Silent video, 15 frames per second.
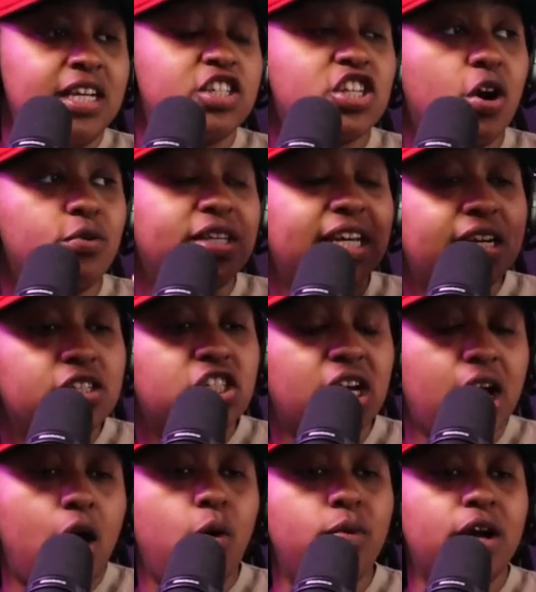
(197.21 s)
So years
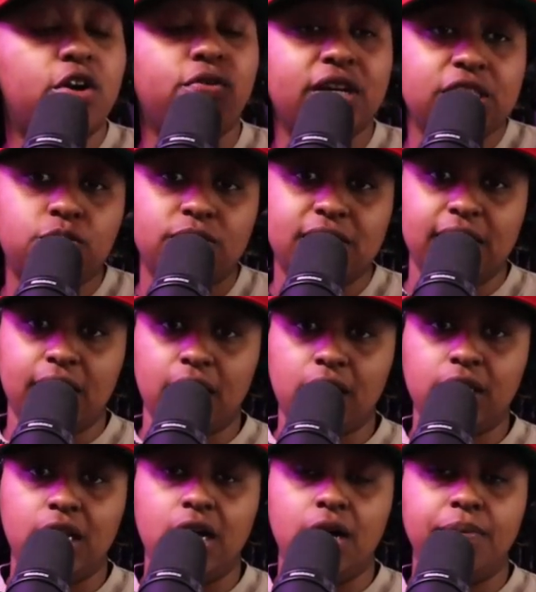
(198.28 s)
ago, when Chris was in the
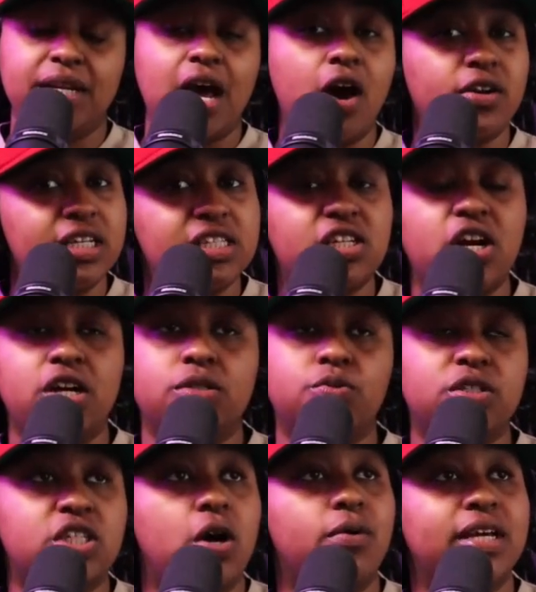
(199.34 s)
club and all these girls
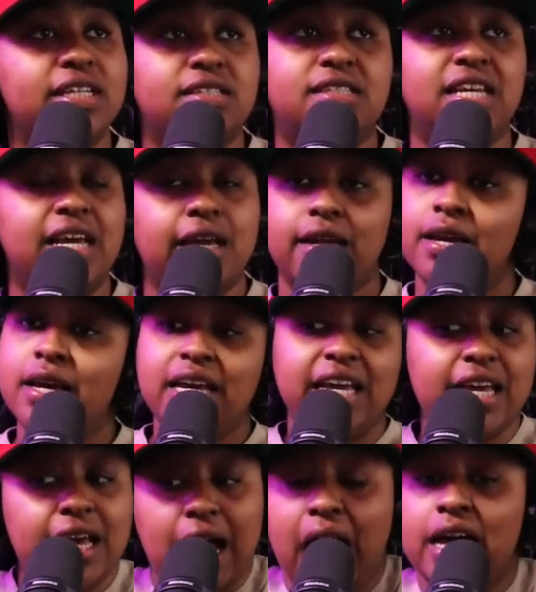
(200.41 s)
was on his dick,
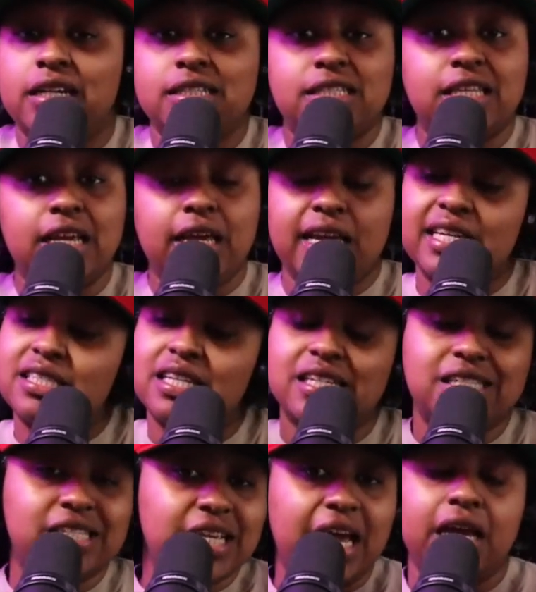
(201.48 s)
honestly, it's the
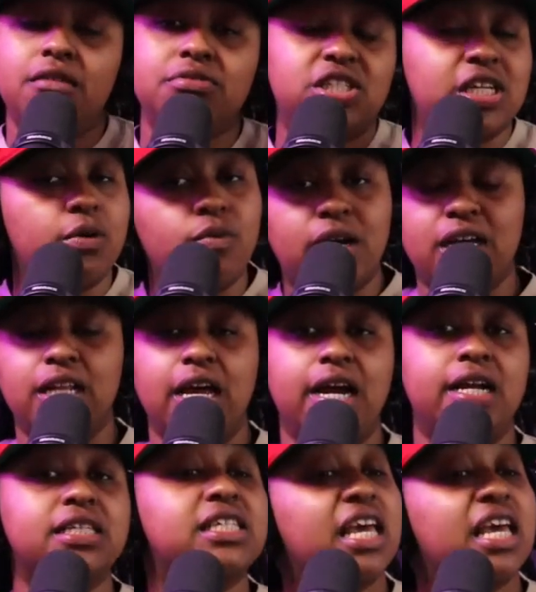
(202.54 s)
same shit with Clarence.